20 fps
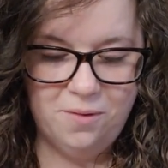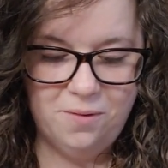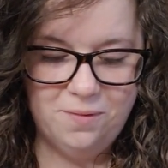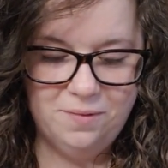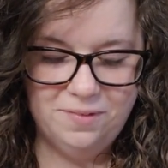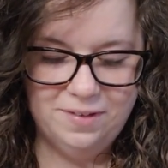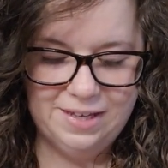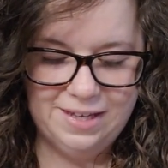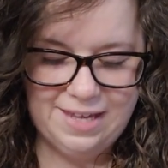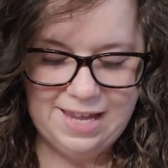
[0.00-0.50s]

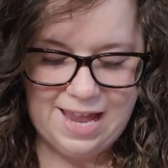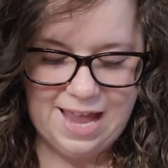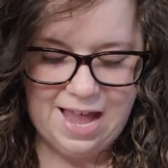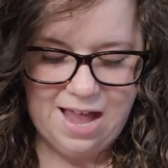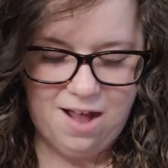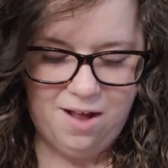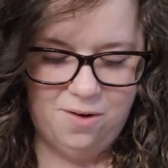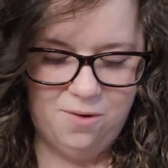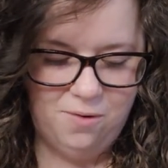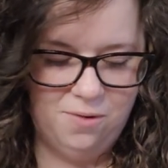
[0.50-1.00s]
holy
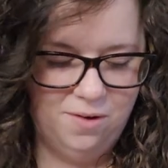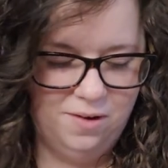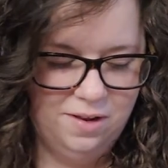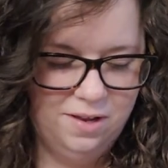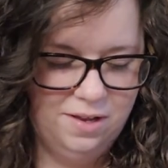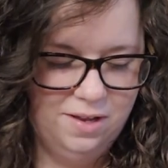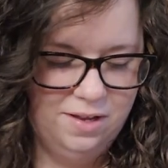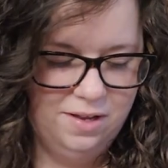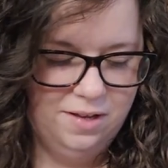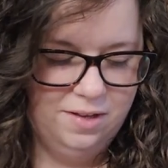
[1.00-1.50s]
cow
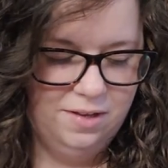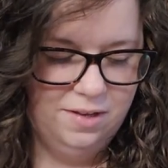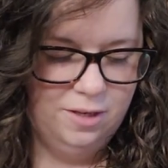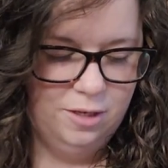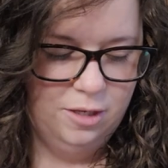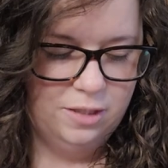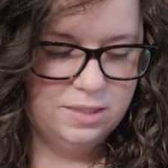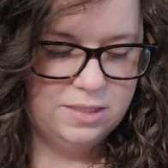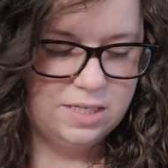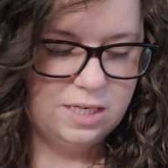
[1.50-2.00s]

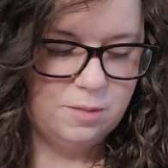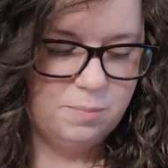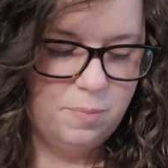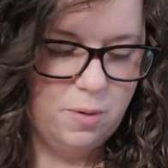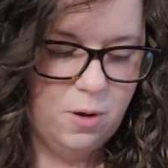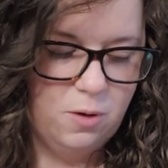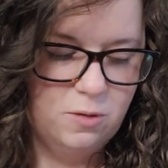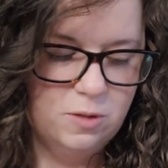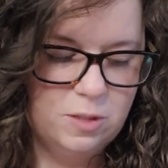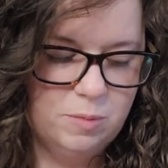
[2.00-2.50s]
said
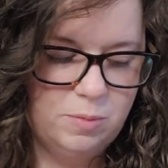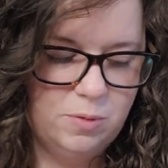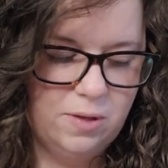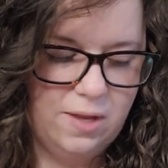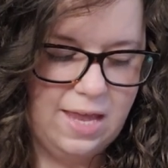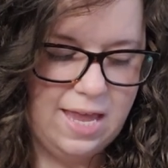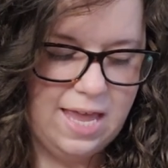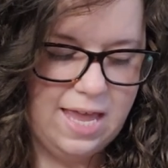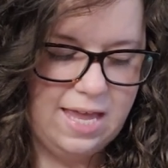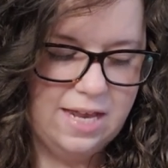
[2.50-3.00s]
posable
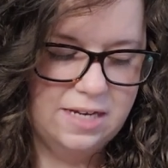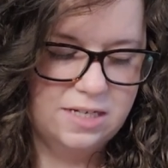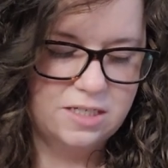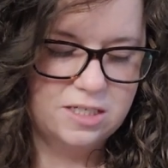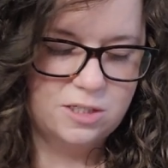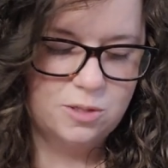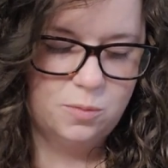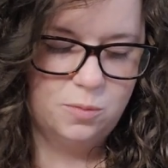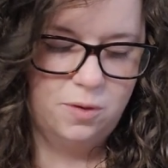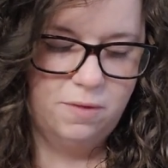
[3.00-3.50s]
head and
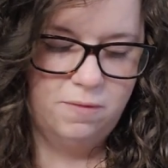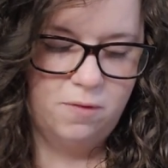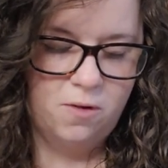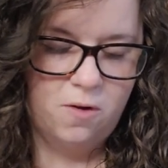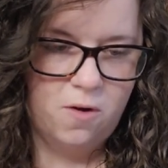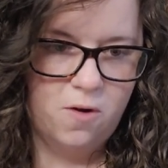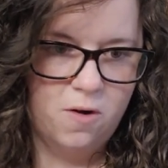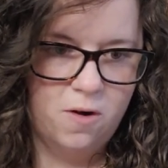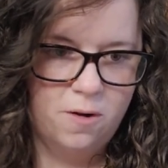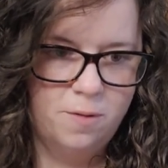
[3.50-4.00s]
swivel
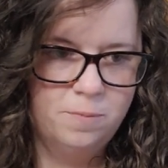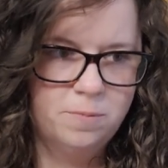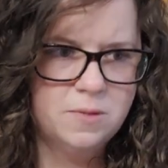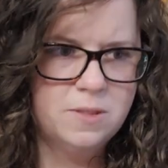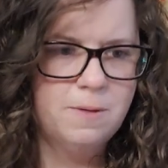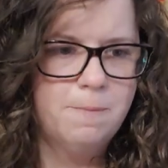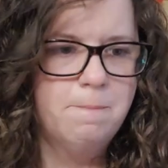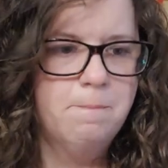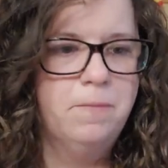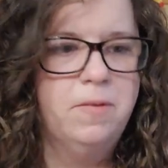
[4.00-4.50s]

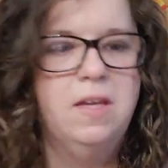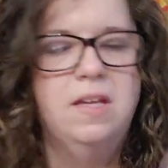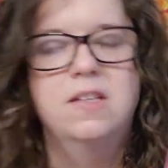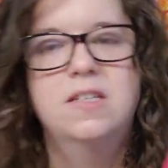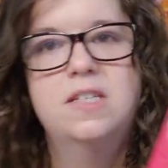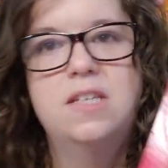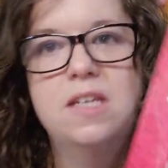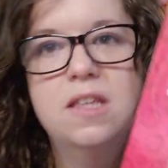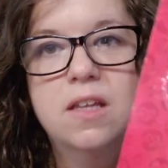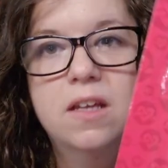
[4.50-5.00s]
arms you can
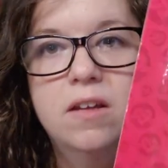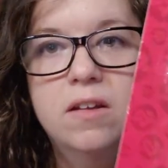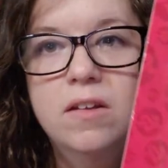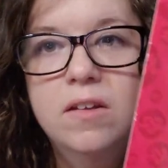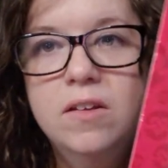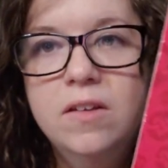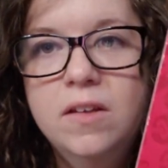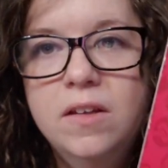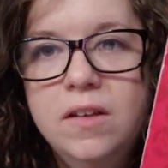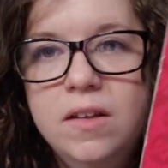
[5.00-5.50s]
see the
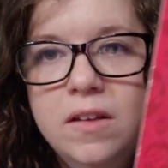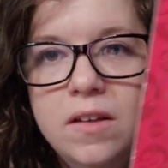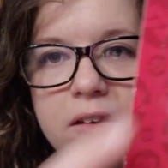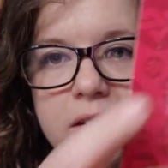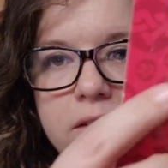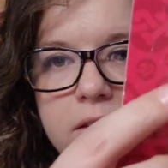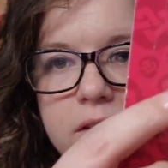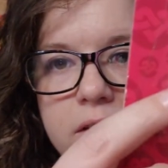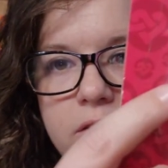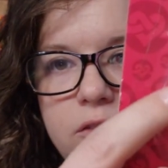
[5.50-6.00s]

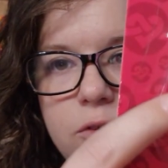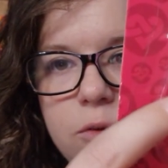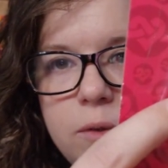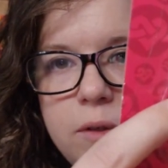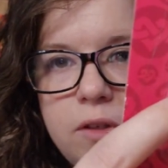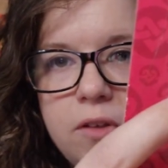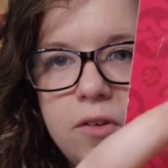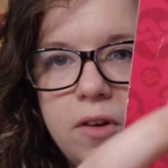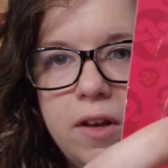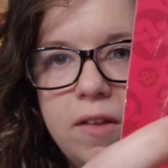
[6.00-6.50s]
the
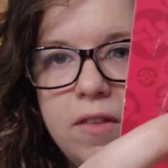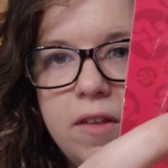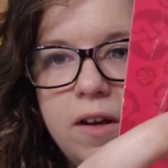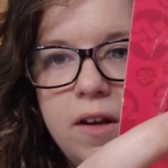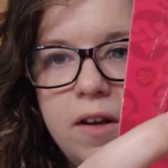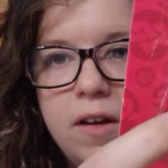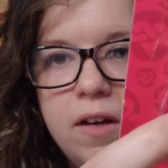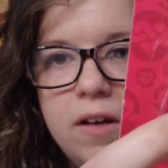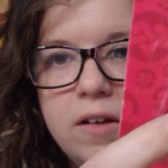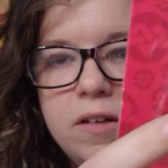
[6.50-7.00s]
joints right
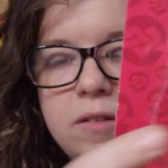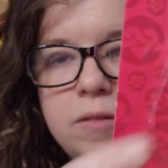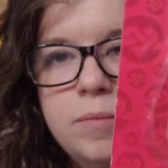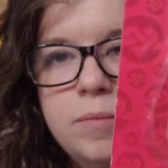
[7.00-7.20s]
there